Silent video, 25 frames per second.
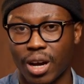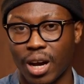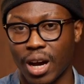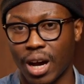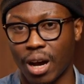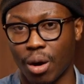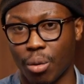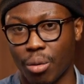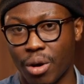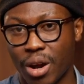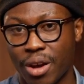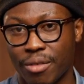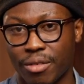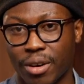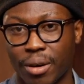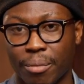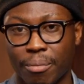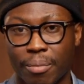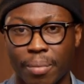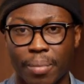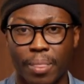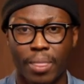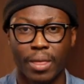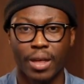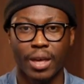However,
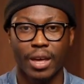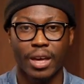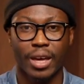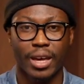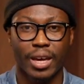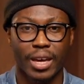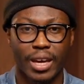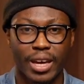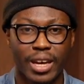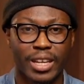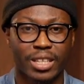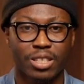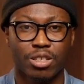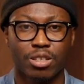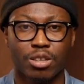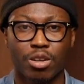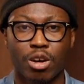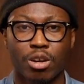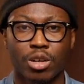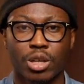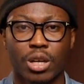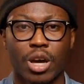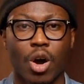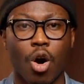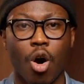it's
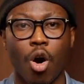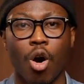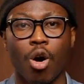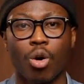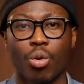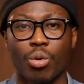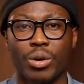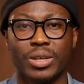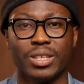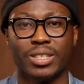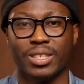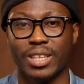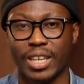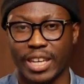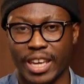not always the